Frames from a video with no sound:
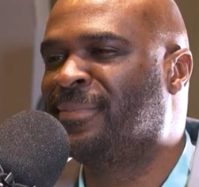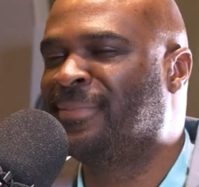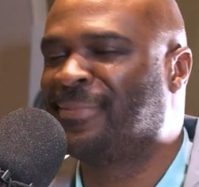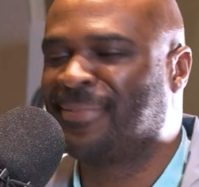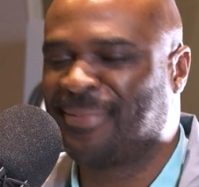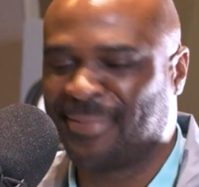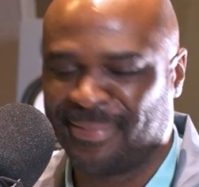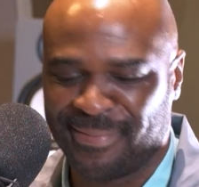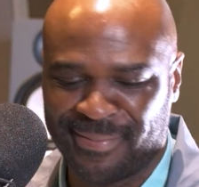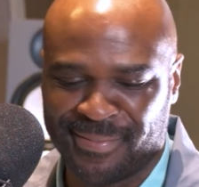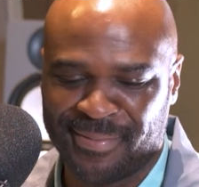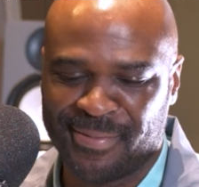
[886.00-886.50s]
you
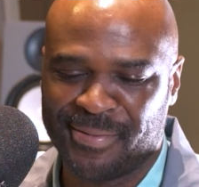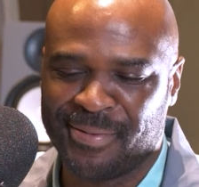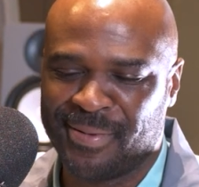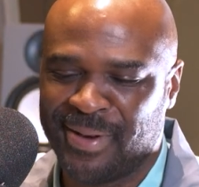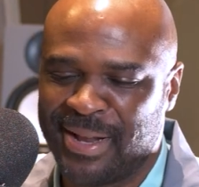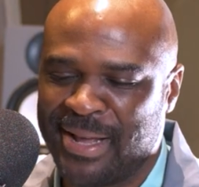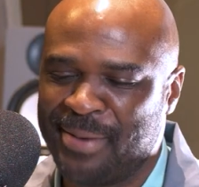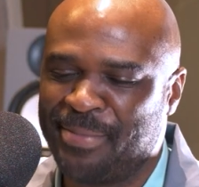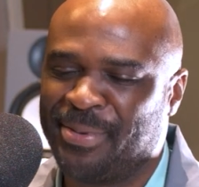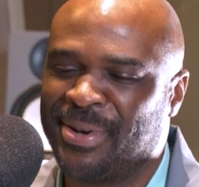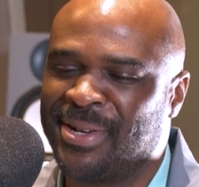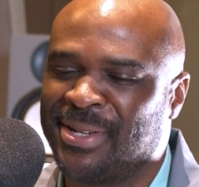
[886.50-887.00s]
know.
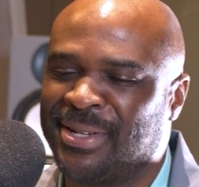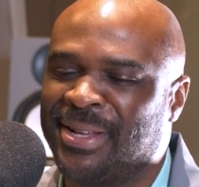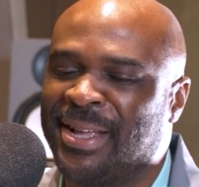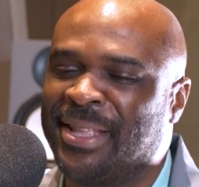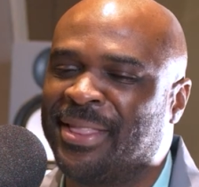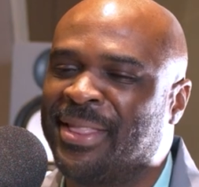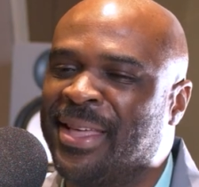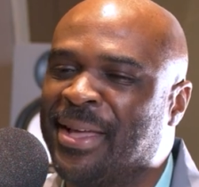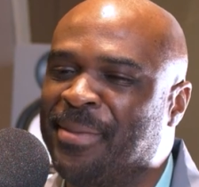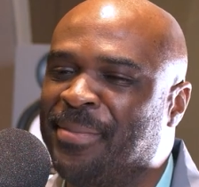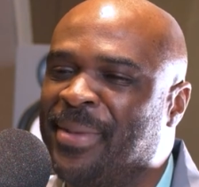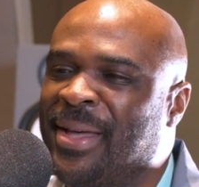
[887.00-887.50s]
Well, I
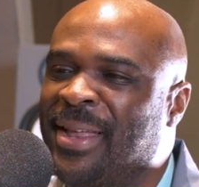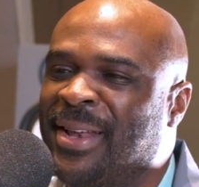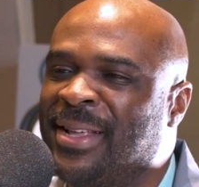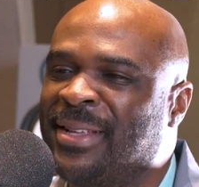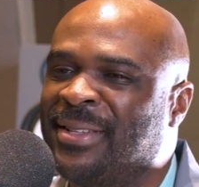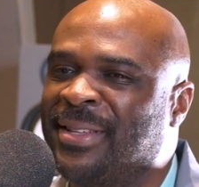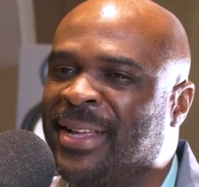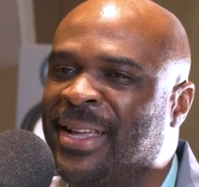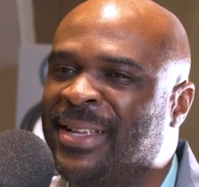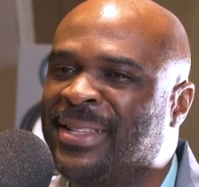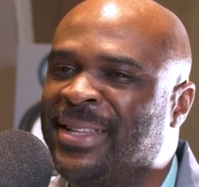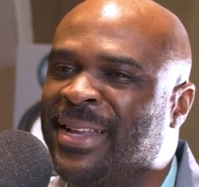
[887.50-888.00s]
appreciate that, man.
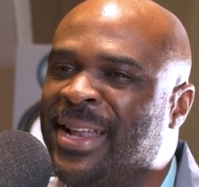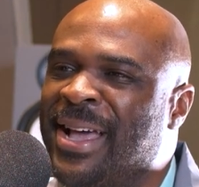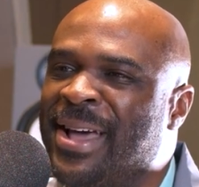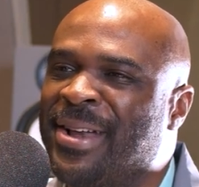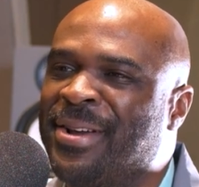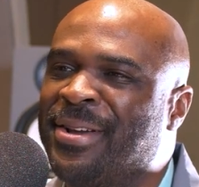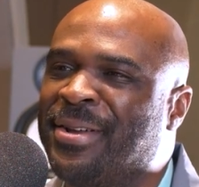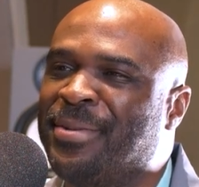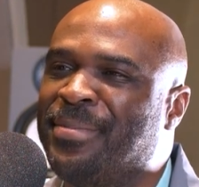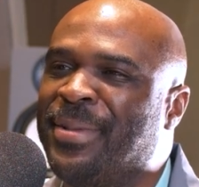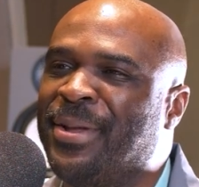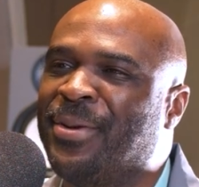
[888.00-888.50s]
it's it's an
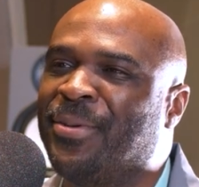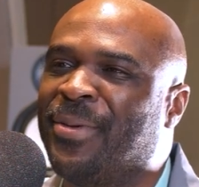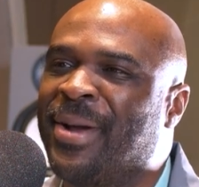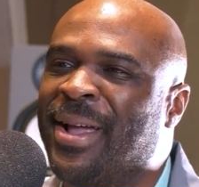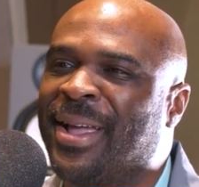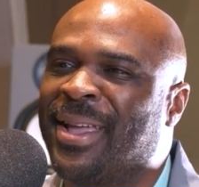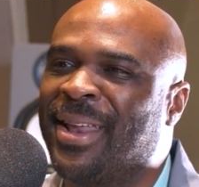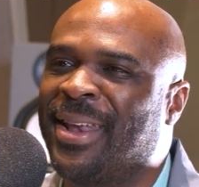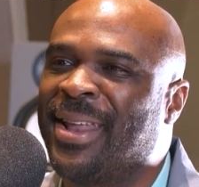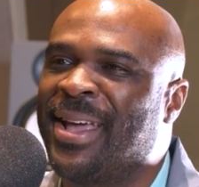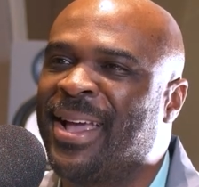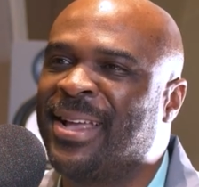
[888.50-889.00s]
honor to be
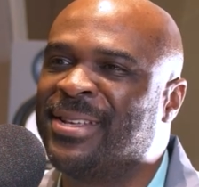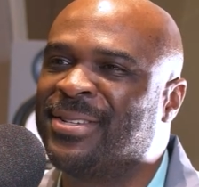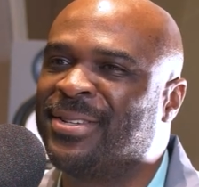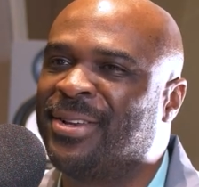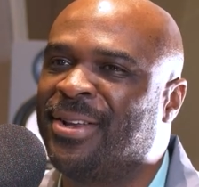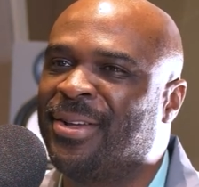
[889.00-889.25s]
recognized.